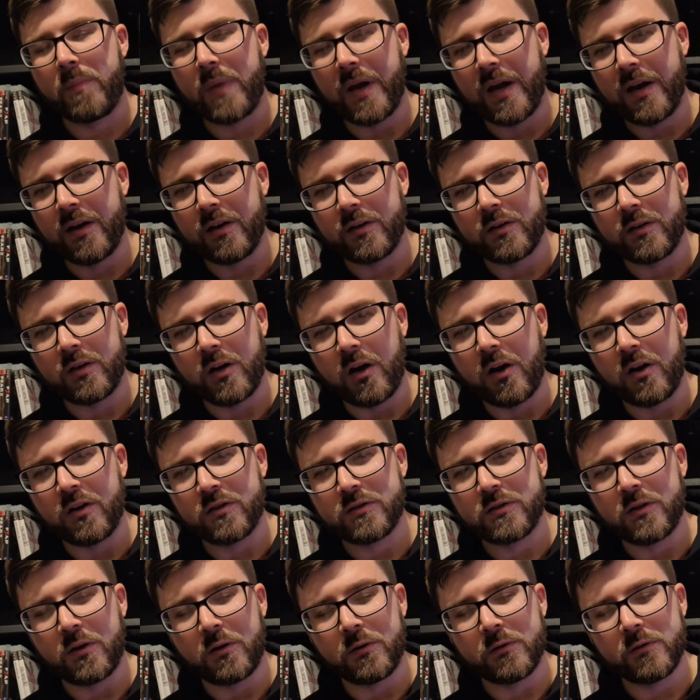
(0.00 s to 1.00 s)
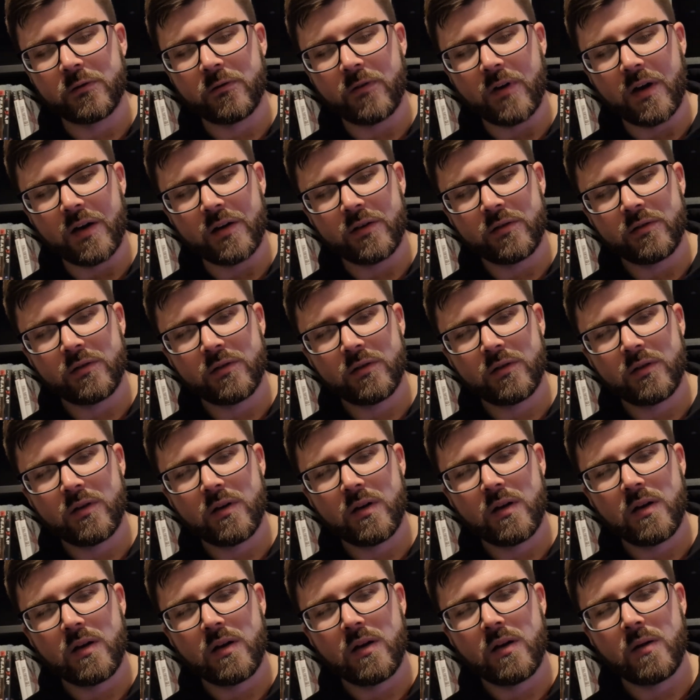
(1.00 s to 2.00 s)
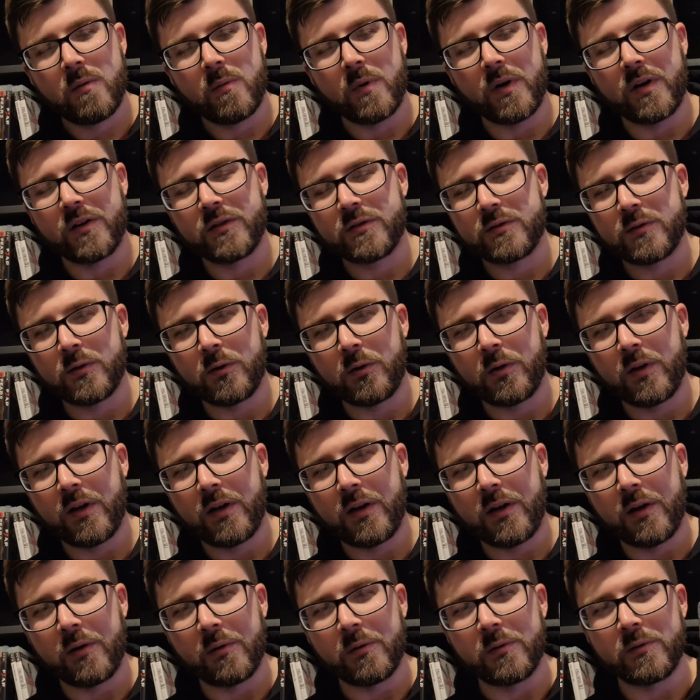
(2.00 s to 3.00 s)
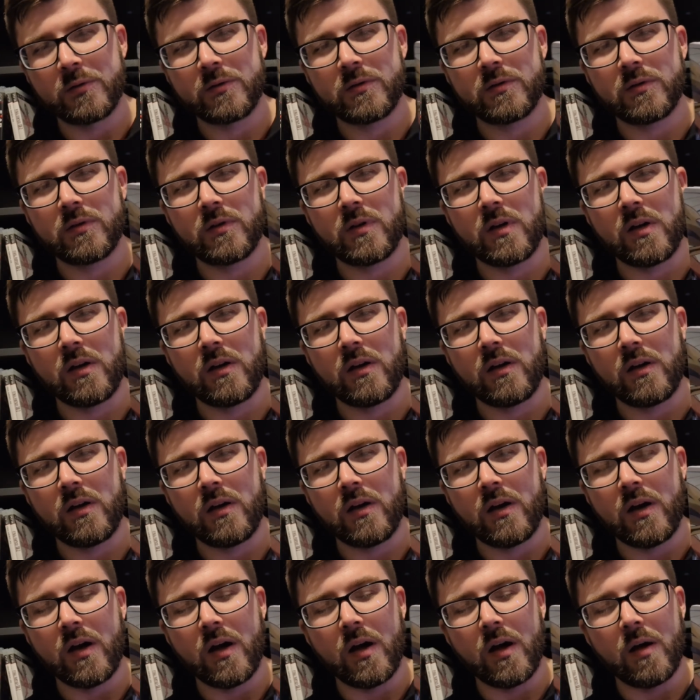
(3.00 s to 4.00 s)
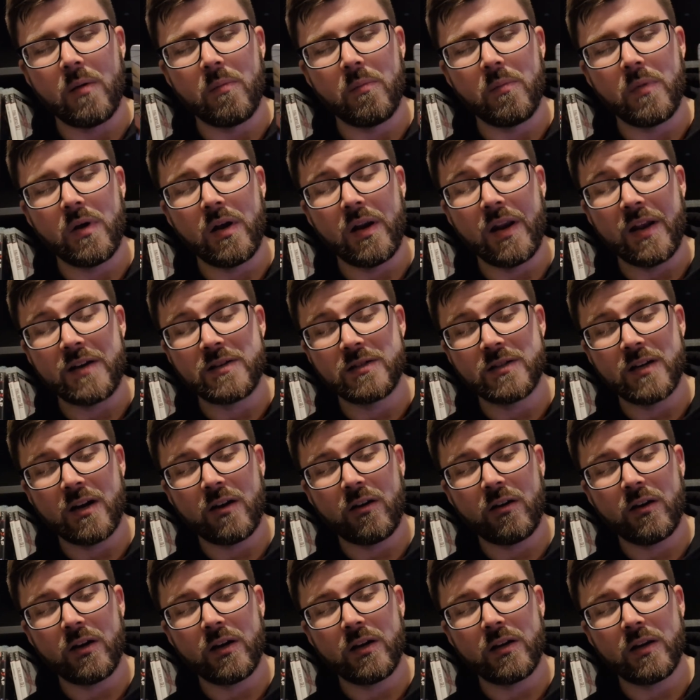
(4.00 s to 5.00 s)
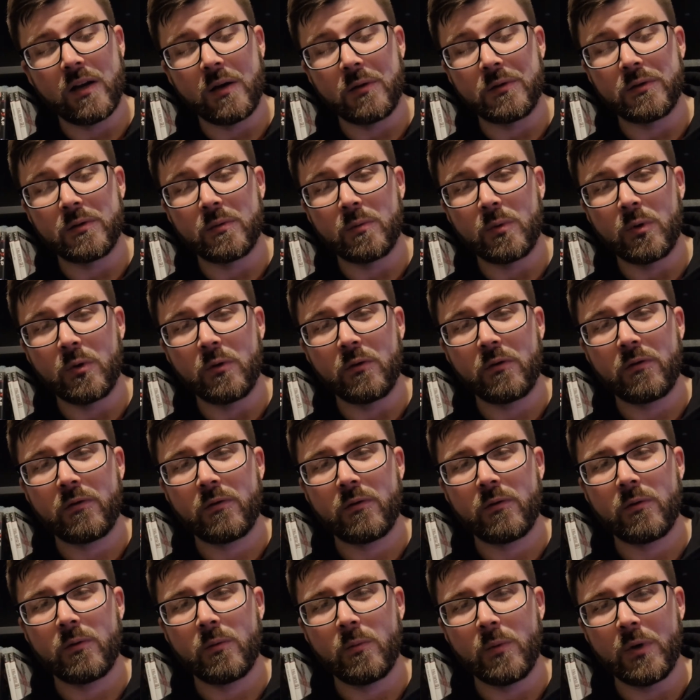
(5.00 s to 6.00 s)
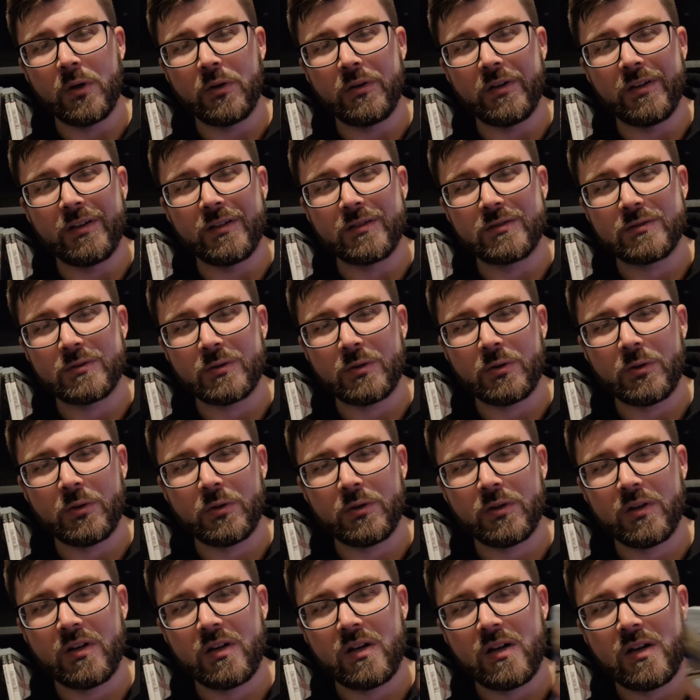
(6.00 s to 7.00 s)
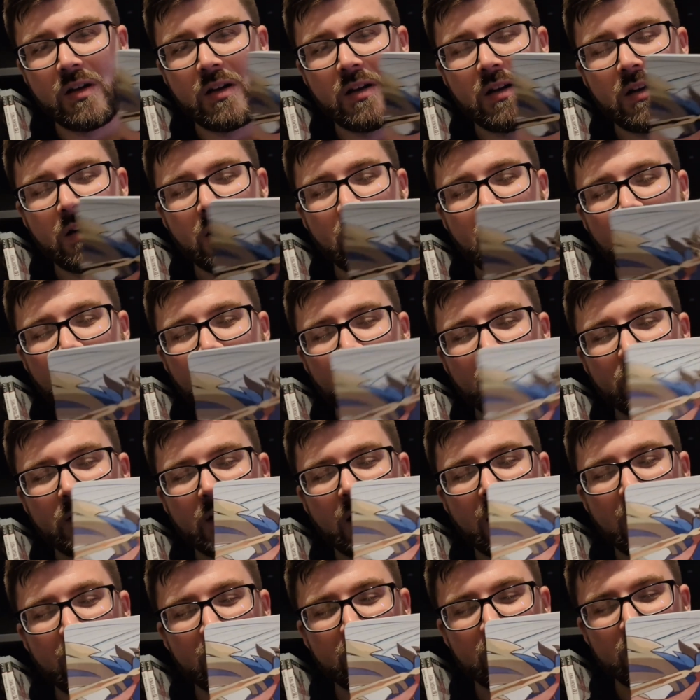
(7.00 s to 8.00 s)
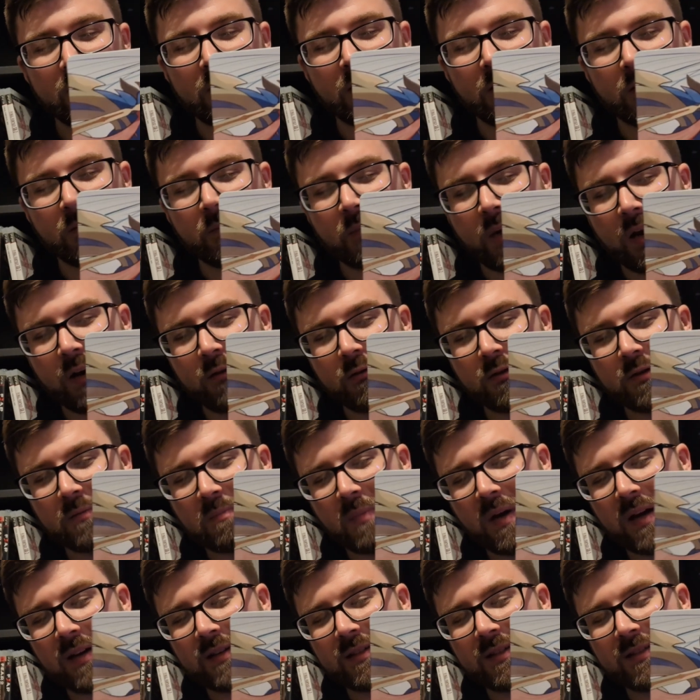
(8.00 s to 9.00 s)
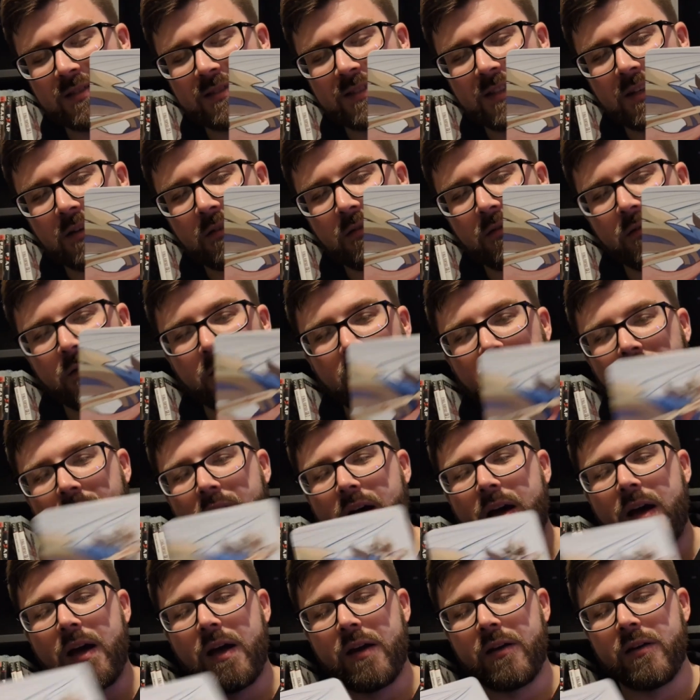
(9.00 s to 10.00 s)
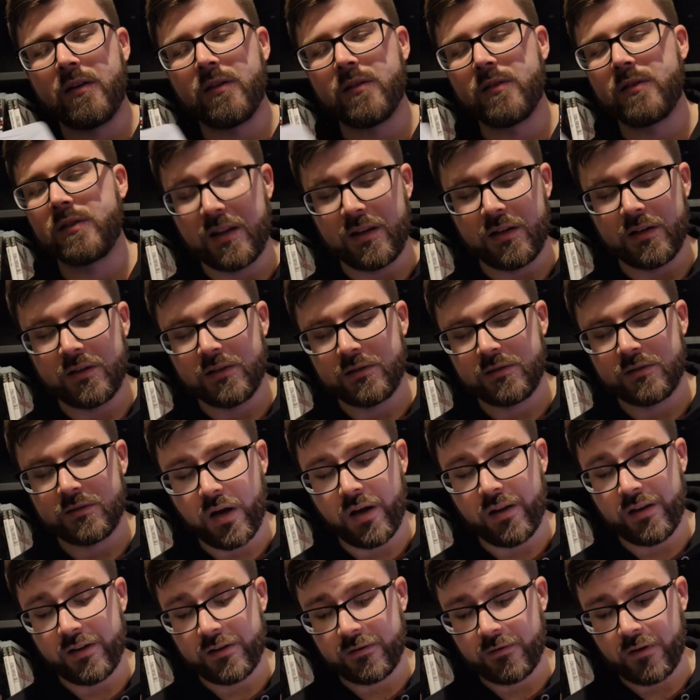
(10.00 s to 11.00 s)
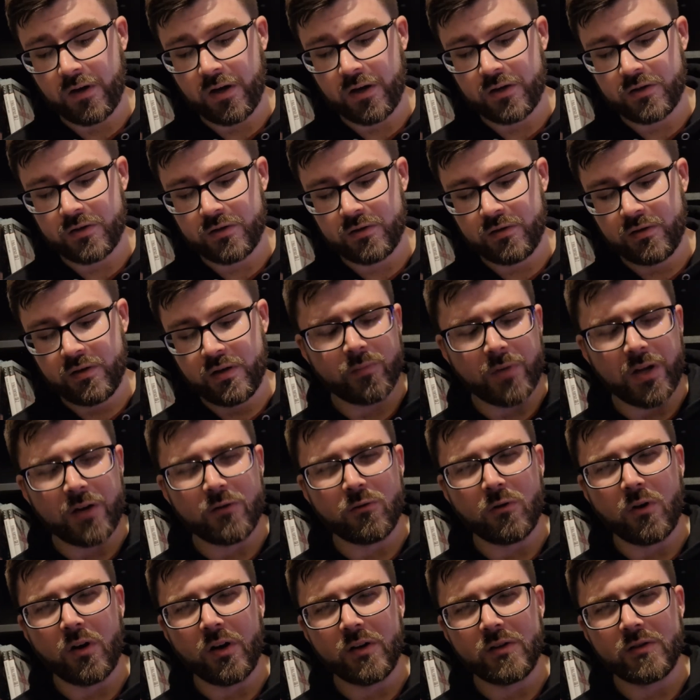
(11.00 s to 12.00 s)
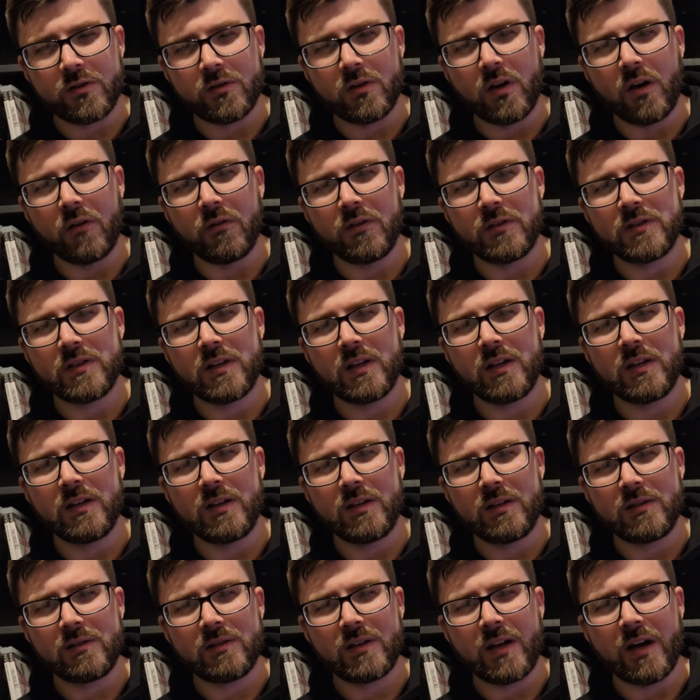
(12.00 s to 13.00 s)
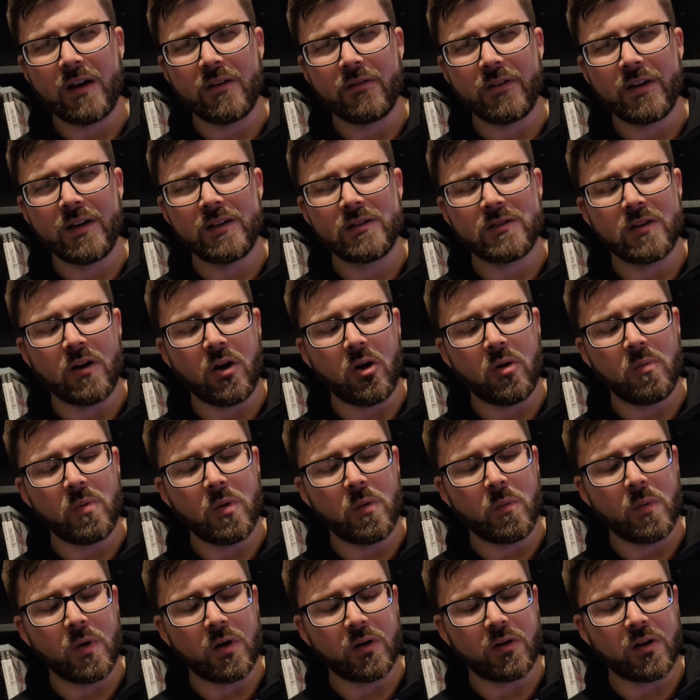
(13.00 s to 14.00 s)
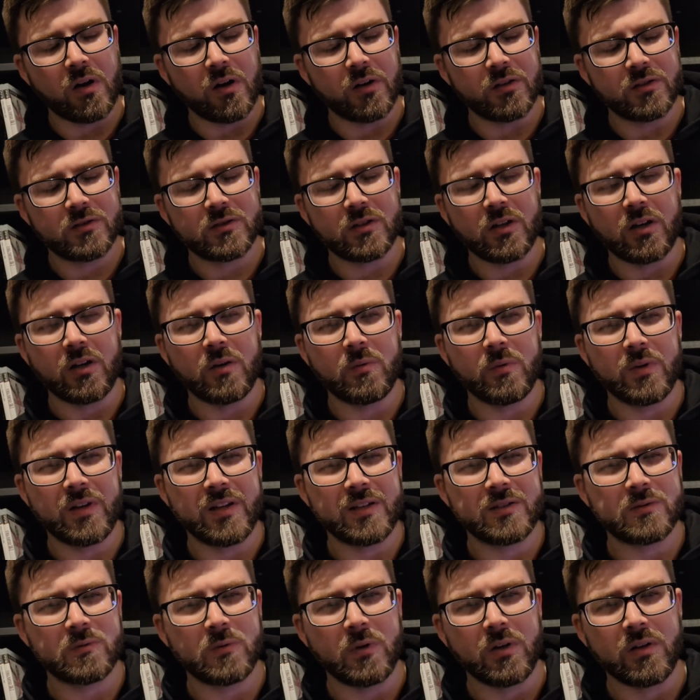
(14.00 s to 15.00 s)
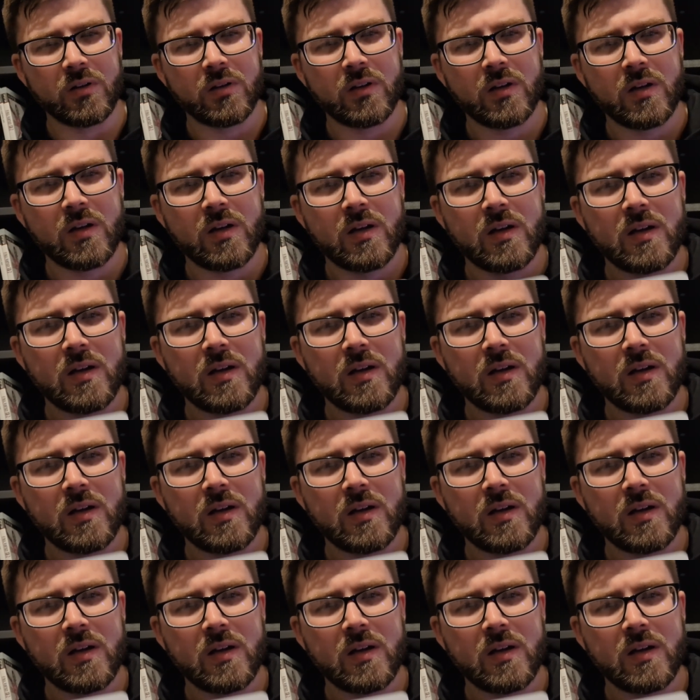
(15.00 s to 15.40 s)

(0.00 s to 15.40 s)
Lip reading: Being a Dark Souls fan, when I saw that there was a legendary that was a wolf wielding the sword, obviously I had to pay respect to Sif and get this version. They tried obviously delving into open world kind of style with this one.